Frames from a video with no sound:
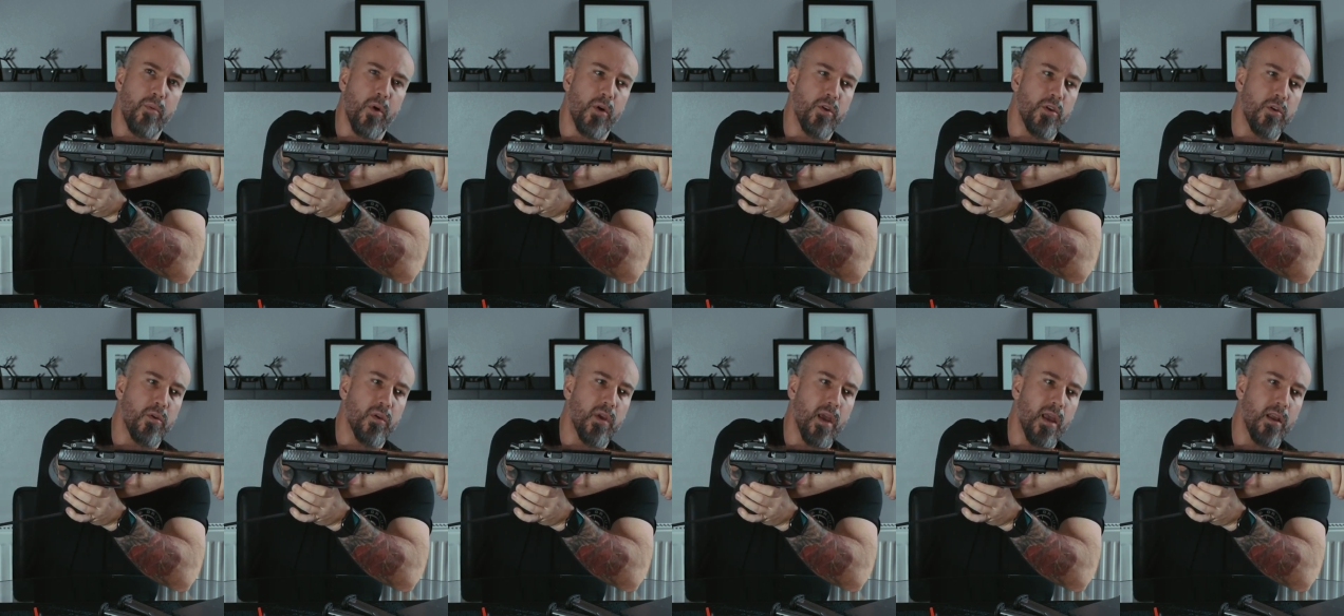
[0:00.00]
by
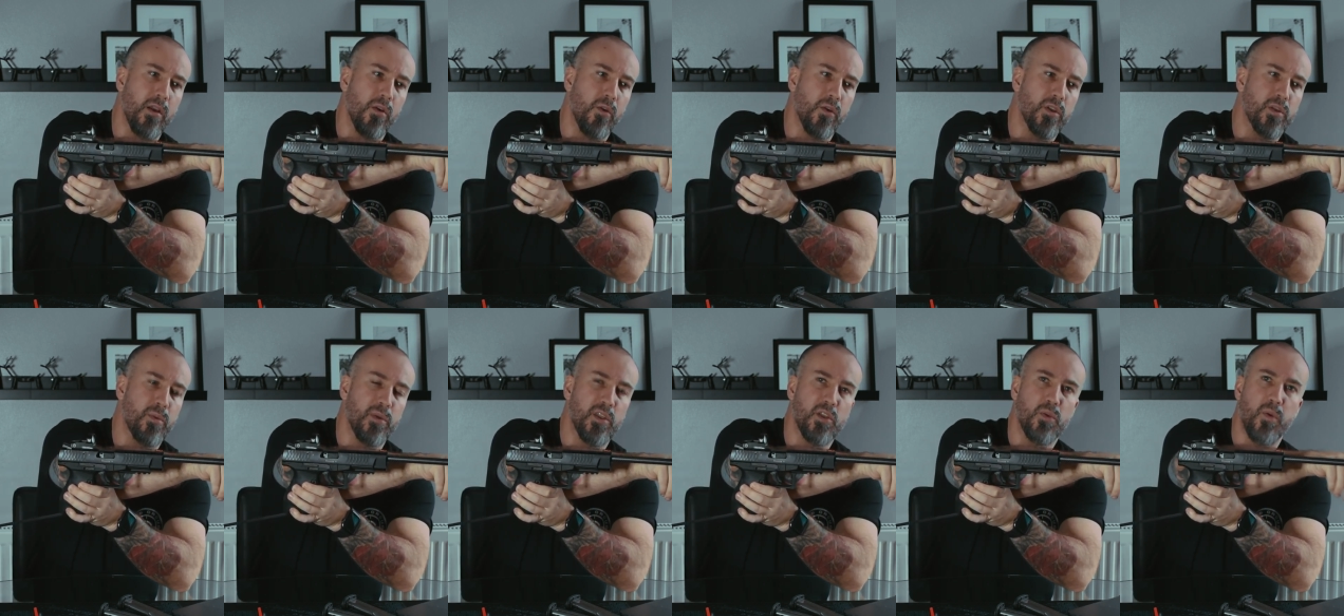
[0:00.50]
UK law
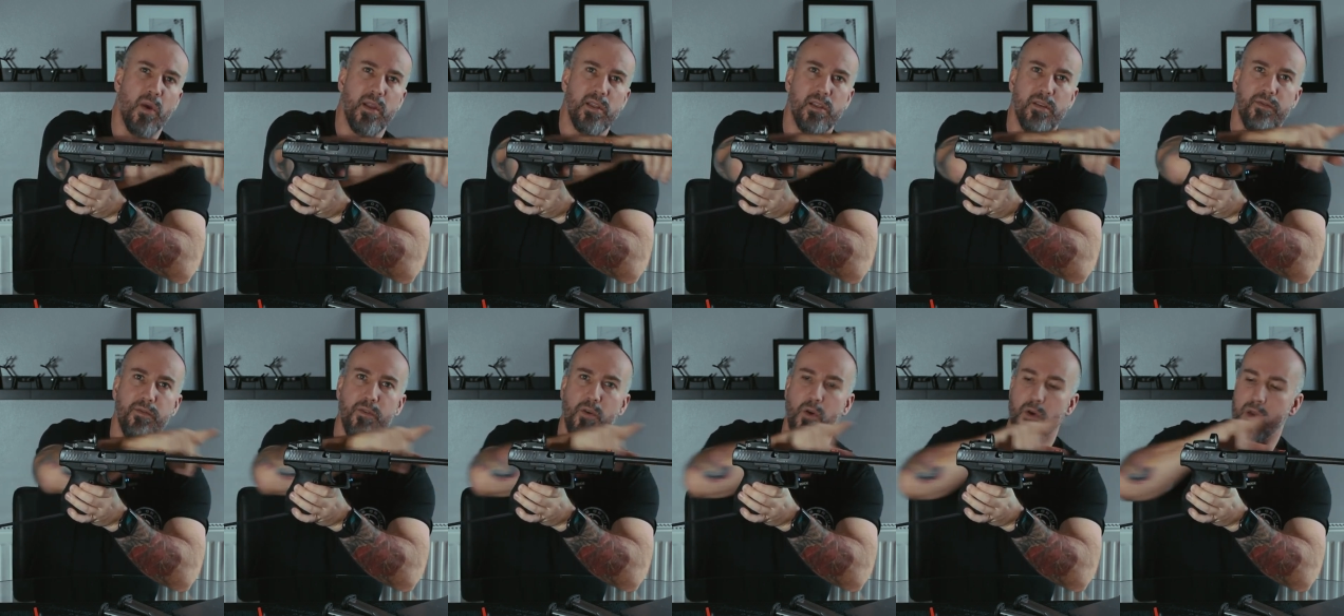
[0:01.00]
to be
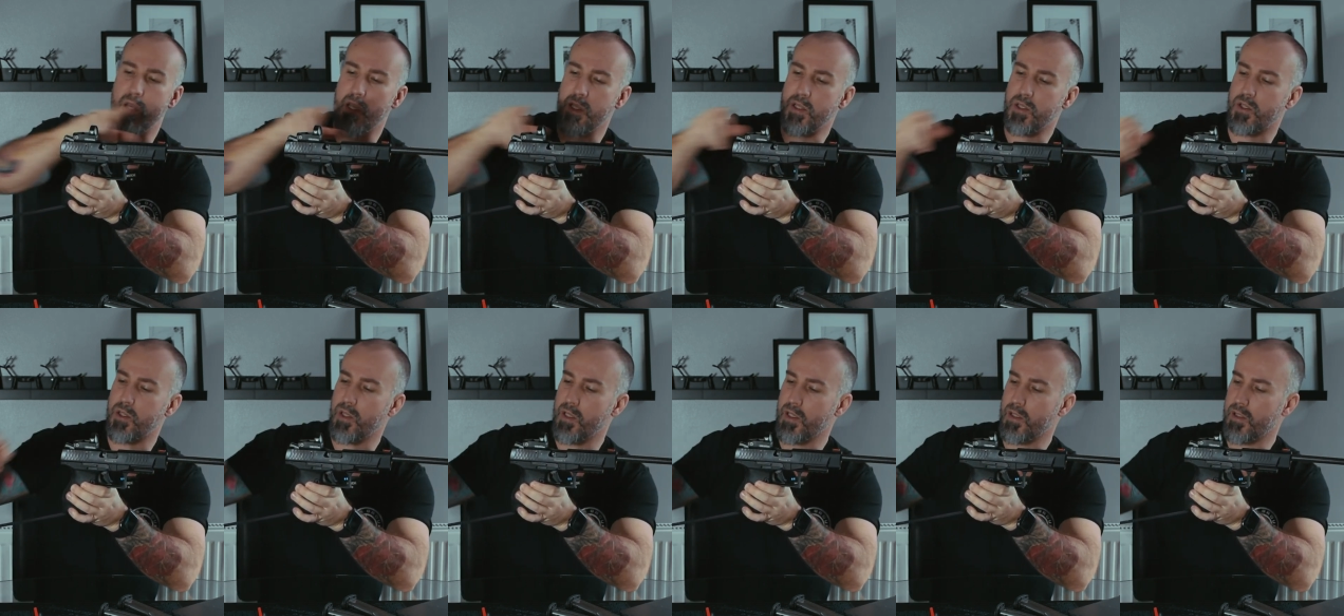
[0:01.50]
24
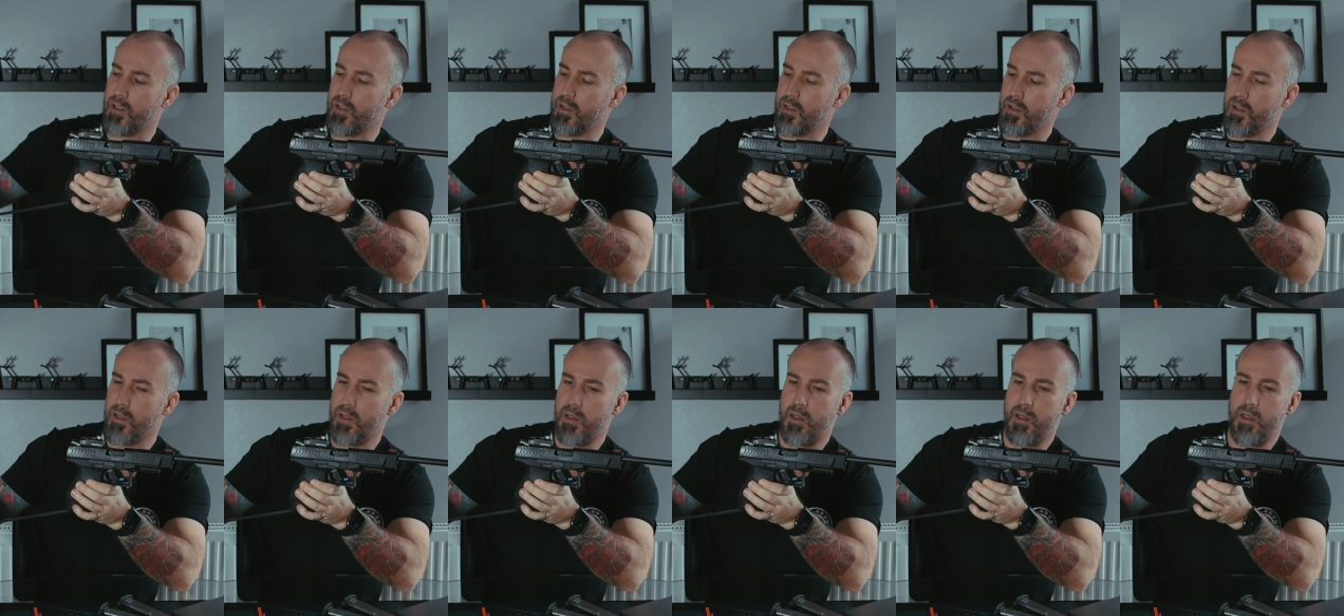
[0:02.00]
inches
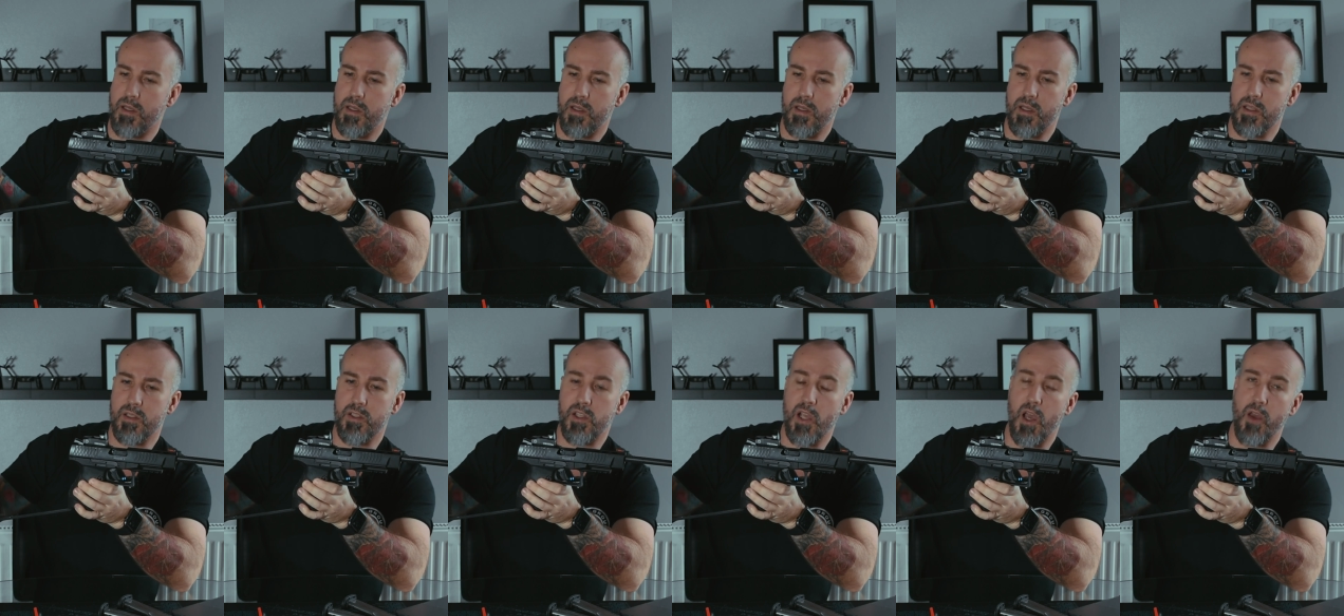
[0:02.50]

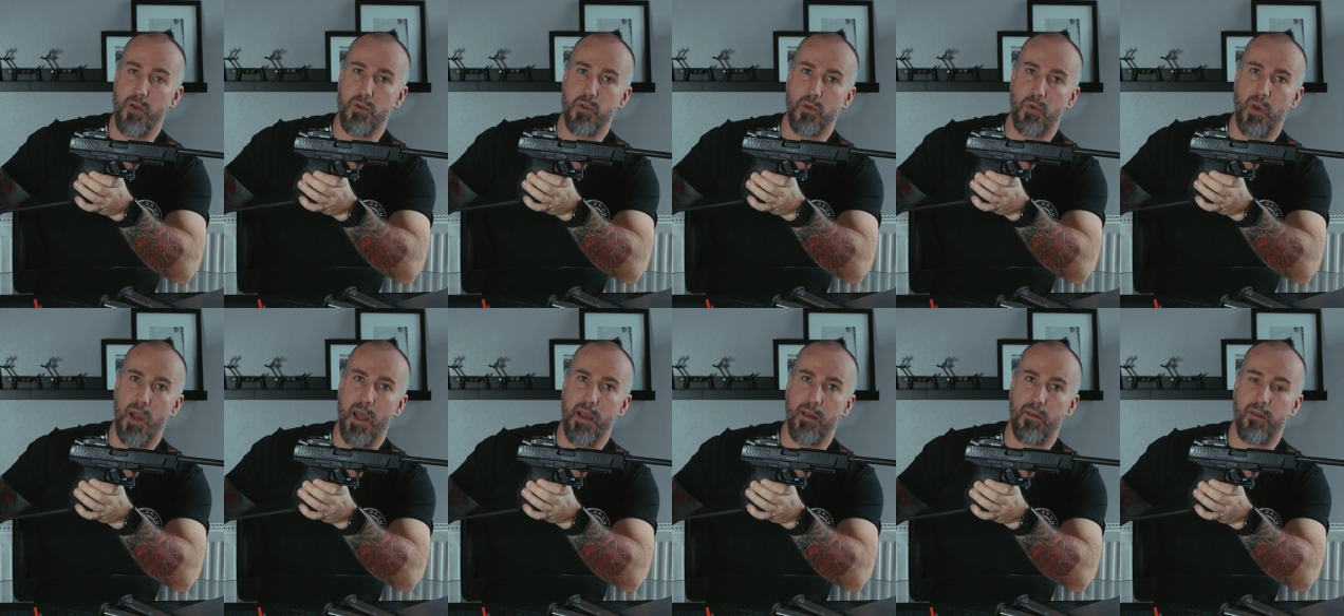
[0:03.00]
in
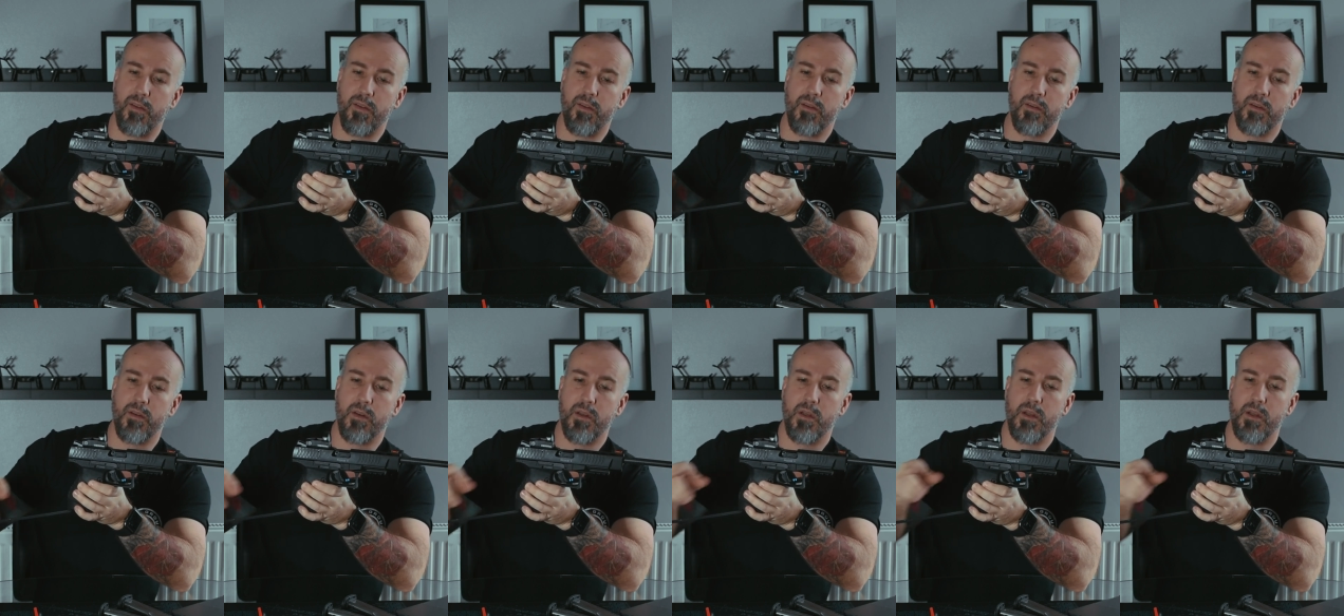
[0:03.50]
total length.